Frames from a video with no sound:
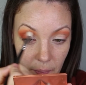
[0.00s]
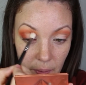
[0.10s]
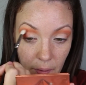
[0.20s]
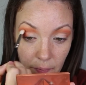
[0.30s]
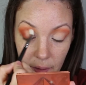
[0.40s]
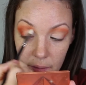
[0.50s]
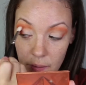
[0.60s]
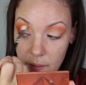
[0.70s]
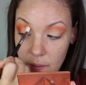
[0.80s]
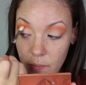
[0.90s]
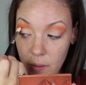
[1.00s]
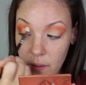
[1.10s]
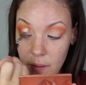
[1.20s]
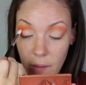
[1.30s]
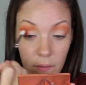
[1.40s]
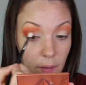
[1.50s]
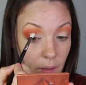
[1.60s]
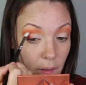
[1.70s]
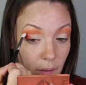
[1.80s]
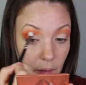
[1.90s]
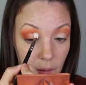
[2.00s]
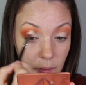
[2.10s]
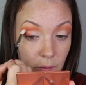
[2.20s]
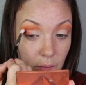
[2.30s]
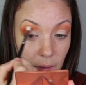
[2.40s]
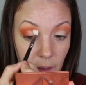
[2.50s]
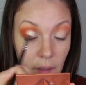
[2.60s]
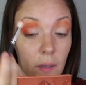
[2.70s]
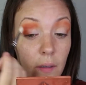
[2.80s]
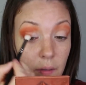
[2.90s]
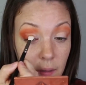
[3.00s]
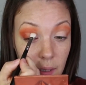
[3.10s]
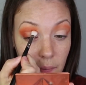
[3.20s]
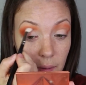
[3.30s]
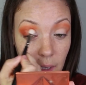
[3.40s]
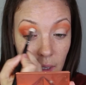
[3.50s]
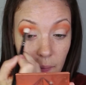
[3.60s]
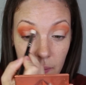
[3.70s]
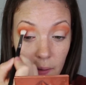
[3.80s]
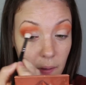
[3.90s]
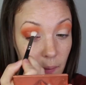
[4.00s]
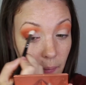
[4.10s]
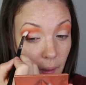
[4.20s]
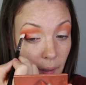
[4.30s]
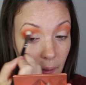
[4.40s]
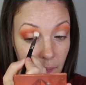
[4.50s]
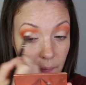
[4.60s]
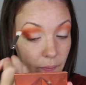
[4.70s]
perfect. I'm going to bring it down here as well, deepen that up a little bit.